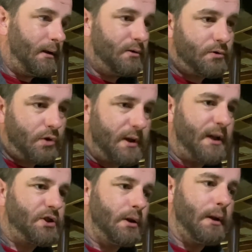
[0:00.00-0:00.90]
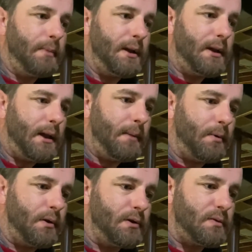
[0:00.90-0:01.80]
Traditionally,
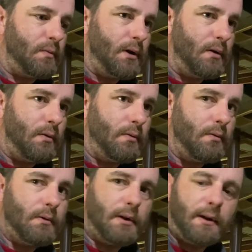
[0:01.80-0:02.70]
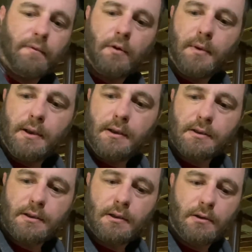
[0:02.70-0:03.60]
beekeepers will give their
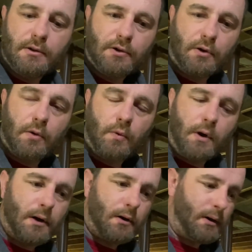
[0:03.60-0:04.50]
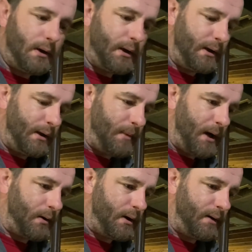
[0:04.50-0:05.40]
bees sugar water in the
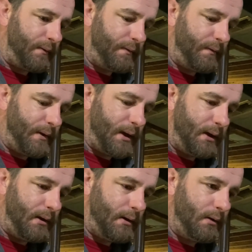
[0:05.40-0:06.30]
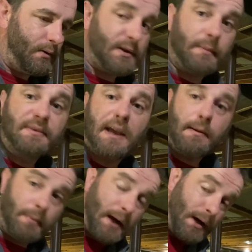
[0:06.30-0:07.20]
amount of, they use up
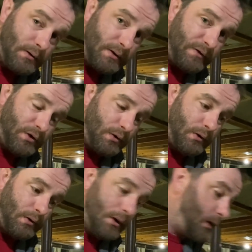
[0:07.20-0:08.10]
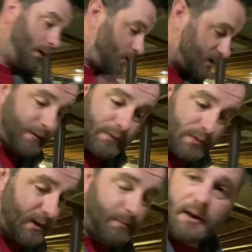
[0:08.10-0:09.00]
10 pounds of sugar. Once they've
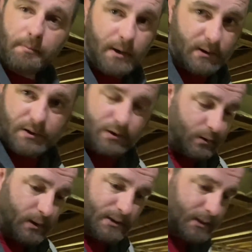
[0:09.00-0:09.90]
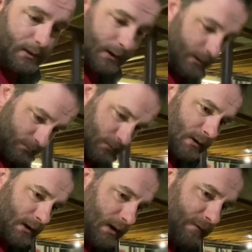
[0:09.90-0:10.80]
used up 10 pounds of sugar, that's it. They
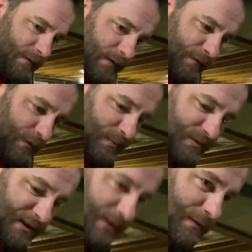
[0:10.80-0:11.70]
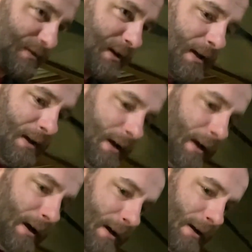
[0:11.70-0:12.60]
can fend for themselves.
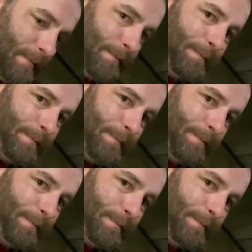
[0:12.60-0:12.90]
I